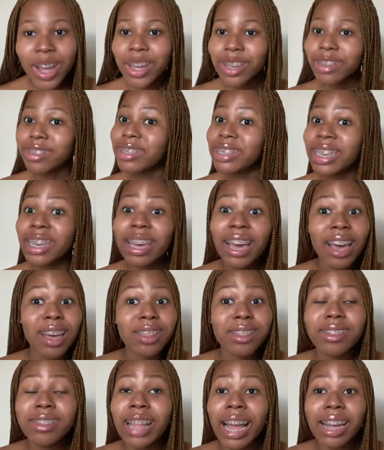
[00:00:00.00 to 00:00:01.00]
You see,
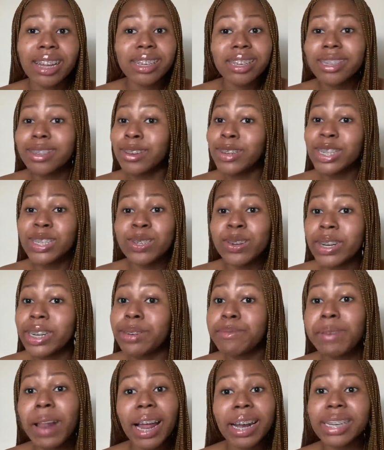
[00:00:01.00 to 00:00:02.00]
like, he's
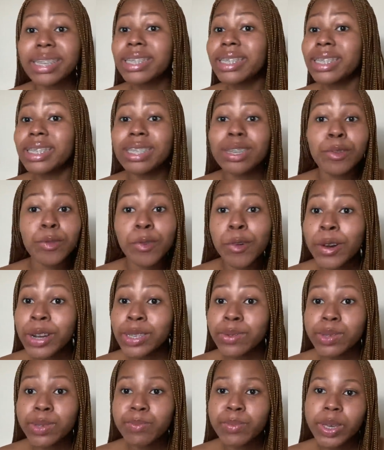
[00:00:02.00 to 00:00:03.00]
already planning season 4
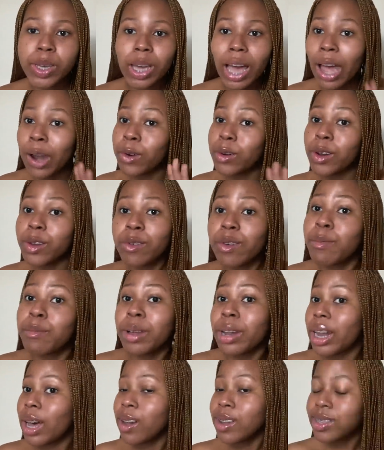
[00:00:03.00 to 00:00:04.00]
as we speak. I don't know if I'm
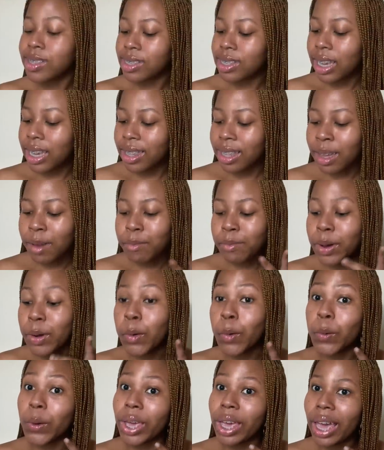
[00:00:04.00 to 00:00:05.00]
allowed to say that, but
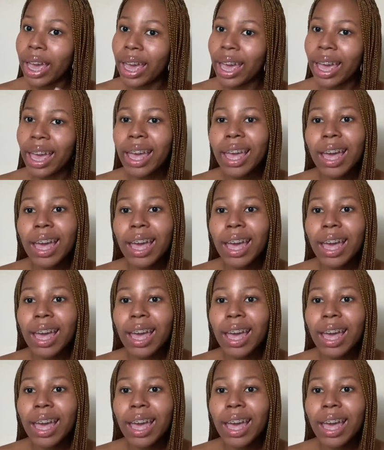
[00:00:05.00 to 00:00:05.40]
okay.